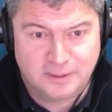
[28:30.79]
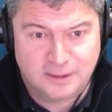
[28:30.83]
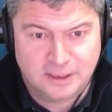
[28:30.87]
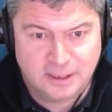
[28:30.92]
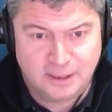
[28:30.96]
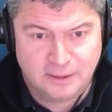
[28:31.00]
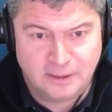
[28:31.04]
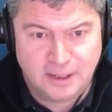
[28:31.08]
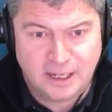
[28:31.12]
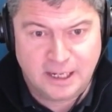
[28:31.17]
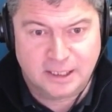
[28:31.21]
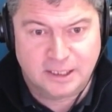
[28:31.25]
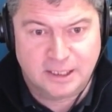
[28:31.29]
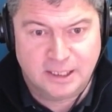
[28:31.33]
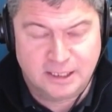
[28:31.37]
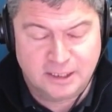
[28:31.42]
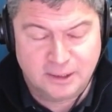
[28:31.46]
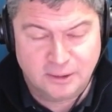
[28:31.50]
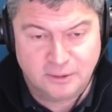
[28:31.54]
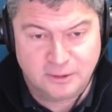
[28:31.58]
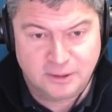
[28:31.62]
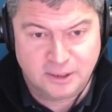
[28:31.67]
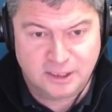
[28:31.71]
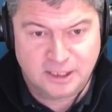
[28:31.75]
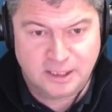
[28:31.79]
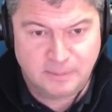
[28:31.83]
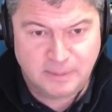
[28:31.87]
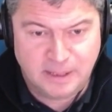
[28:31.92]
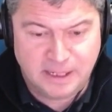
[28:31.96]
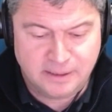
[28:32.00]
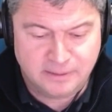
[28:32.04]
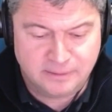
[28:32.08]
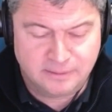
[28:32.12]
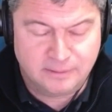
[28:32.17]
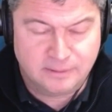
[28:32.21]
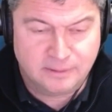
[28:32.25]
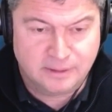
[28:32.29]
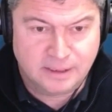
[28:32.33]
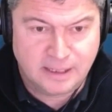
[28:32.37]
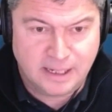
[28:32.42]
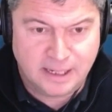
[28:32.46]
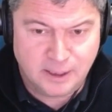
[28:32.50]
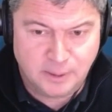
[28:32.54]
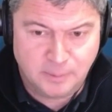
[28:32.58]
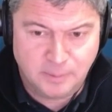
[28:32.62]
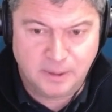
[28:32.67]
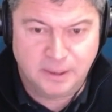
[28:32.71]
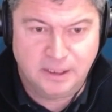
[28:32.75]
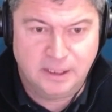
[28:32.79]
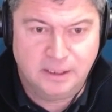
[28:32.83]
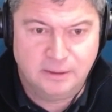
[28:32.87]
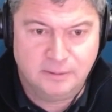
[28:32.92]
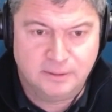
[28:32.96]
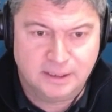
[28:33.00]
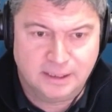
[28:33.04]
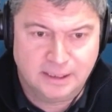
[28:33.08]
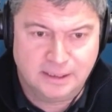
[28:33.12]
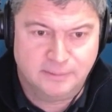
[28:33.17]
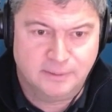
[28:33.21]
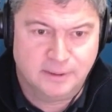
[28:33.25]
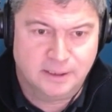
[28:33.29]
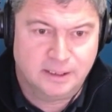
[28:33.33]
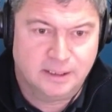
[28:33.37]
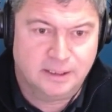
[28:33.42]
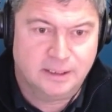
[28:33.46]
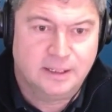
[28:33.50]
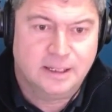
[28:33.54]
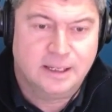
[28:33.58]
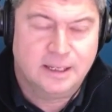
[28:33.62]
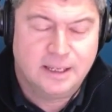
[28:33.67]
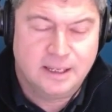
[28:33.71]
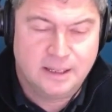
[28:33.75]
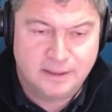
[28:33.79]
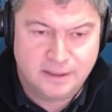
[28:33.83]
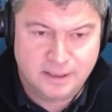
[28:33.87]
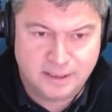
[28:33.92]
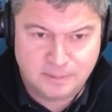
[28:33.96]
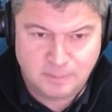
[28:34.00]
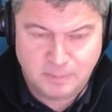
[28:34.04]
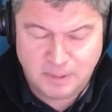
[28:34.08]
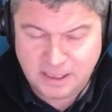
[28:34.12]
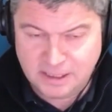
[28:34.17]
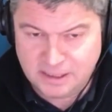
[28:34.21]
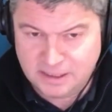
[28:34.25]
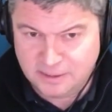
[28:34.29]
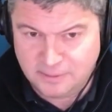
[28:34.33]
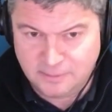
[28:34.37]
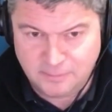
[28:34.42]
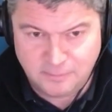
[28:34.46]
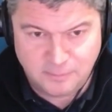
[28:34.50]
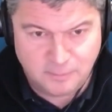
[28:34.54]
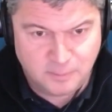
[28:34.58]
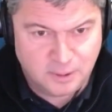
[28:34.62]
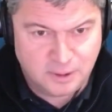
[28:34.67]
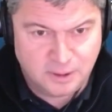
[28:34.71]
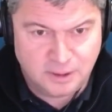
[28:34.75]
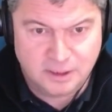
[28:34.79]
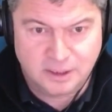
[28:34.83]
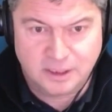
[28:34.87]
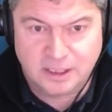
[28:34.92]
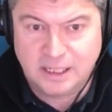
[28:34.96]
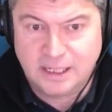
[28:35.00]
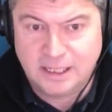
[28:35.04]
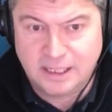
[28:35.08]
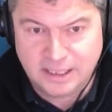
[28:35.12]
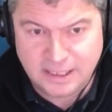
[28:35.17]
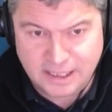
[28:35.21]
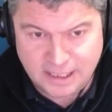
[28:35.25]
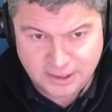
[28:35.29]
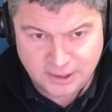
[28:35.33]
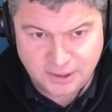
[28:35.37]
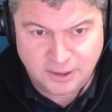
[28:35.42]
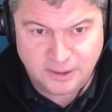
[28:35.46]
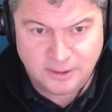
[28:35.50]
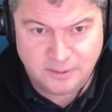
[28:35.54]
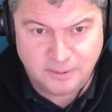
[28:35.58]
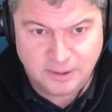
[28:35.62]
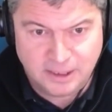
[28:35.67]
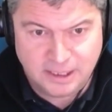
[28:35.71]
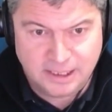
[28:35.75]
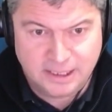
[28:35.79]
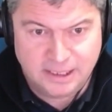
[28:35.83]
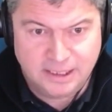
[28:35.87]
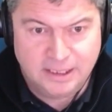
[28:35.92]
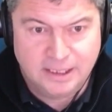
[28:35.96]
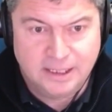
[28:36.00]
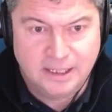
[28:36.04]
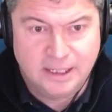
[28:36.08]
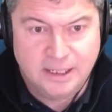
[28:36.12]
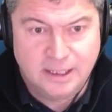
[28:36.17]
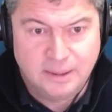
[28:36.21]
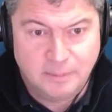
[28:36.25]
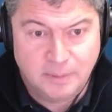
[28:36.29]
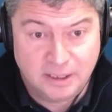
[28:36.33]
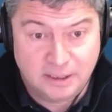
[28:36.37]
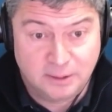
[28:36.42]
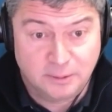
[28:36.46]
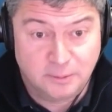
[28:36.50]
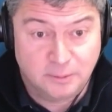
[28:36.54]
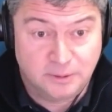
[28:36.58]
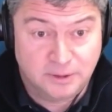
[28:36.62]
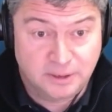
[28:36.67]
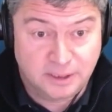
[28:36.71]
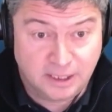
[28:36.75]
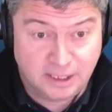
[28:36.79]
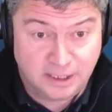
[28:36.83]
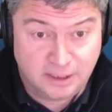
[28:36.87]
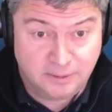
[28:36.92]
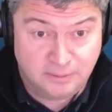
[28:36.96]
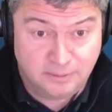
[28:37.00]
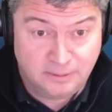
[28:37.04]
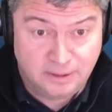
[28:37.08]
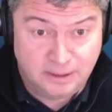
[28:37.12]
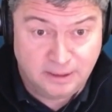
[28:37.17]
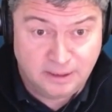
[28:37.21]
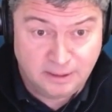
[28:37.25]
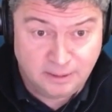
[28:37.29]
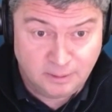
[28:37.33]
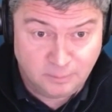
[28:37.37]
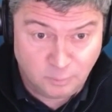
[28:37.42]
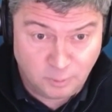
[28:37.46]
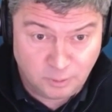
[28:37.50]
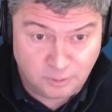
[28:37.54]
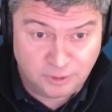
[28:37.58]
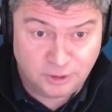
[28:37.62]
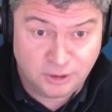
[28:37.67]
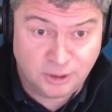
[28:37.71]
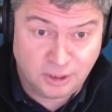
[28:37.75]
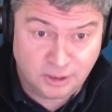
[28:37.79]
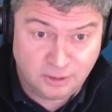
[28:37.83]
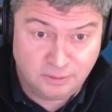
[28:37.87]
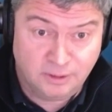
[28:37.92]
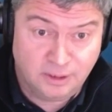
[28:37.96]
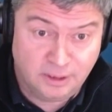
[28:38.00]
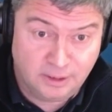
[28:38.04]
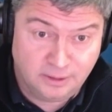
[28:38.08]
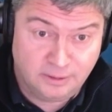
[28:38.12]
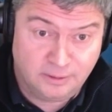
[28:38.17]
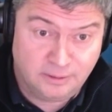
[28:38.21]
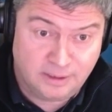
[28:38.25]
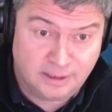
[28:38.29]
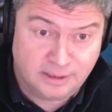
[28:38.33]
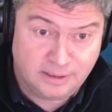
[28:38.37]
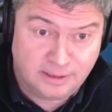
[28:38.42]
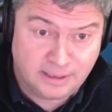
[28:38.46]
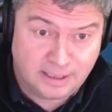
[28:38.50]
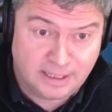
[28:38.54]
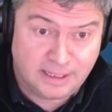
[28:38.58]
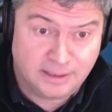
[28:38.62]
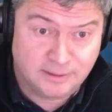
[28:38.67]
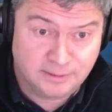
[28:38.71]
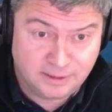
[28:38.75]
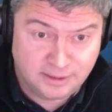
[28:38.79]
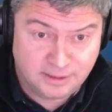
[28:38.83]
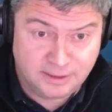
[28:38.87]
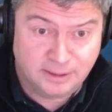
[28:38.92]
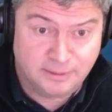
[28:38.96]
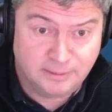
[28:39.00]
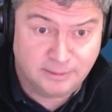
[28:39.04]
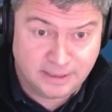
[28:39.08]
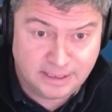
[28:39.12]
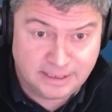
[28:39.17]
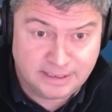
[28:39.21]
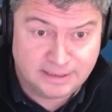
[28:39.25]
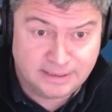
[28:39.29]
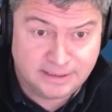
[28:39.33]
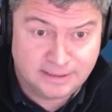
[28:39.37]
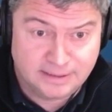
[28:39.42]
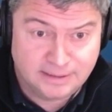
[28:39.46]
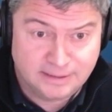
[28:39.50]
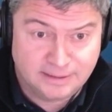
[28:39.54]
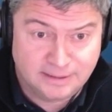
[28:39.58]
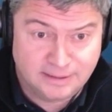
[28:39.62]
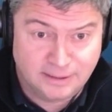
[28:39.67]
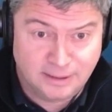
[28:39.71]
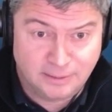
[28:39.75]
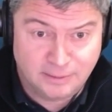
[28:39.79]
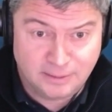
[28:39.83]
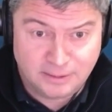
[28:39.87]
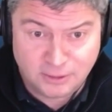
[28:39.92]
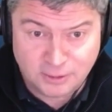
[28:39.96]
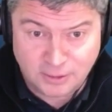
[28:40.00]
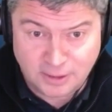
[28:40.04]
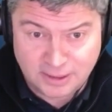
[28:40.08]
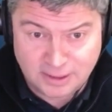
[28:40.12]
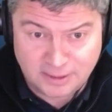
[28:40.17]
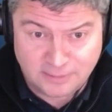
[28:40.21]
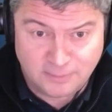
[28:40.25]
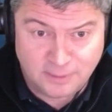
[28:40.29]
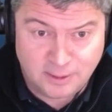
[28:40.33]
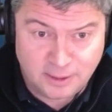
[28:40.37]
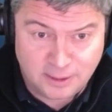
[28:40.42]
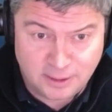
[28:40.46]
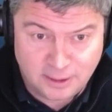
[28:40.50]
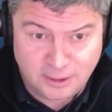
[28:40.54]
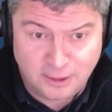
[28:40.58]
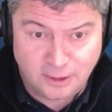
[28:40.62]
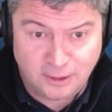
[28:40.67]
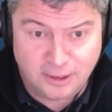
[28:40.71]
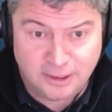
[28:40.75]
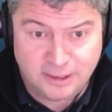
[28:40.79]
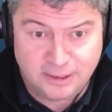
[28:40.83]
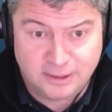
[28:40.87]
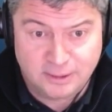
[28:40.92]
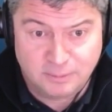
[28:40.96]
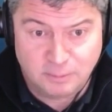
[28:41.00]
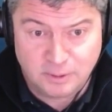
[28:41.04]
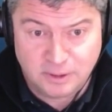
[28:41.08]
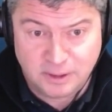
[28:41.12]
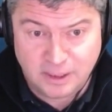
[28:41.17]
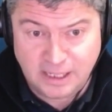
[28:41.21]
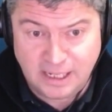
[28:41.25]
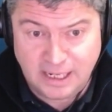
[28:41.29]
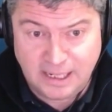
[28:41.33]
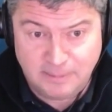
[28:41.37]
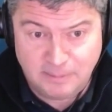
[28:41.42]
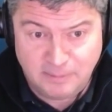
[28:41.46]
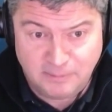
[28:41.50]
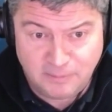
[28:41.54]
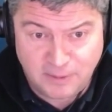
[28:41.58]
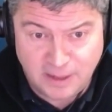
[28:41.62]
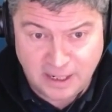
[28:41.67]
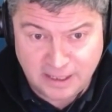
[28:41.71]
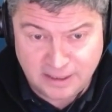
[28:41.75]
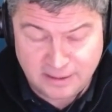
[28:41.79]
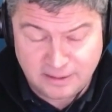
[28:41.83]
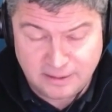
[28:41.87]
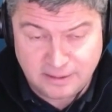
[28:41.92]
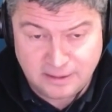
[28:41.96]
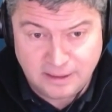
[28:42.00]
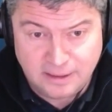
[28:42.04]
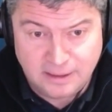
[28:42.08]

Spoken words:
So actually, it's not just about helping you deliver this piece of work in an agile way, but it's also, we'll show you how to do it, and transfer the knowledge with the aim of then.